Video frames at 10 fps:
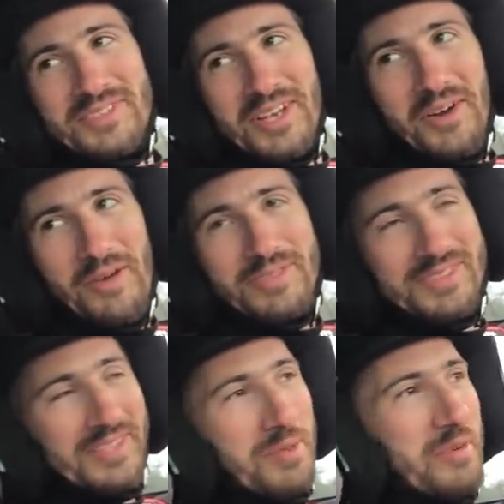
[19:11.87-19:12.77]
you know, I was
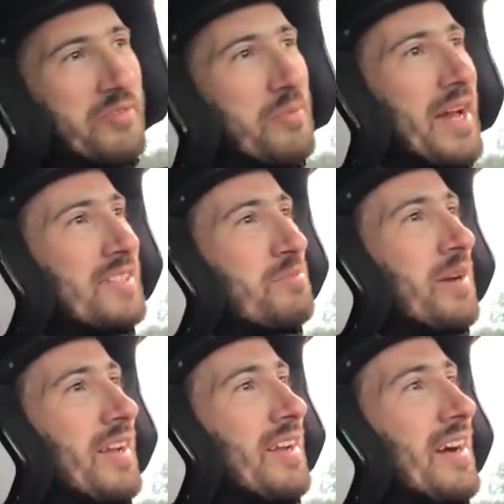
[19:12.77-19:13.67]
a little bit of a mess,
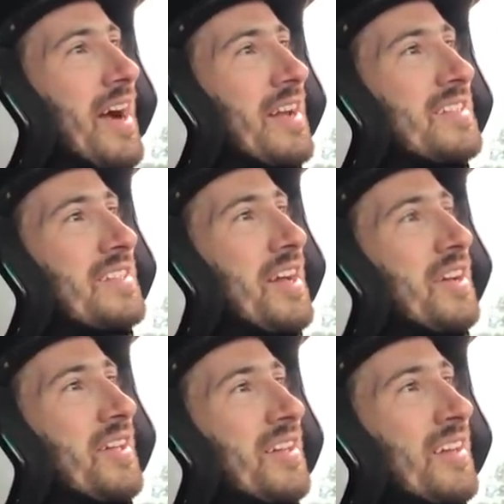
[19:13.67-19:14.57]
but yeah, any car takes
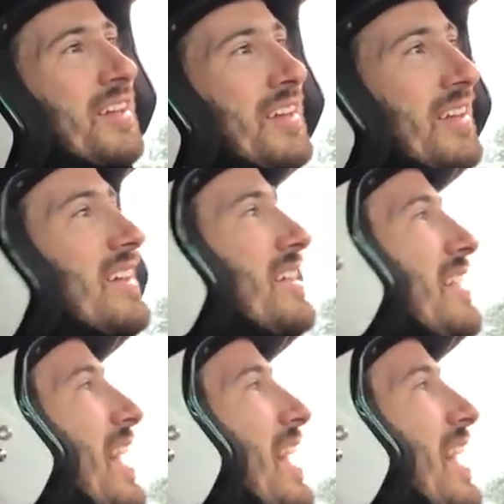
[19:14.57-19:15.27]
tell, a second to figure out.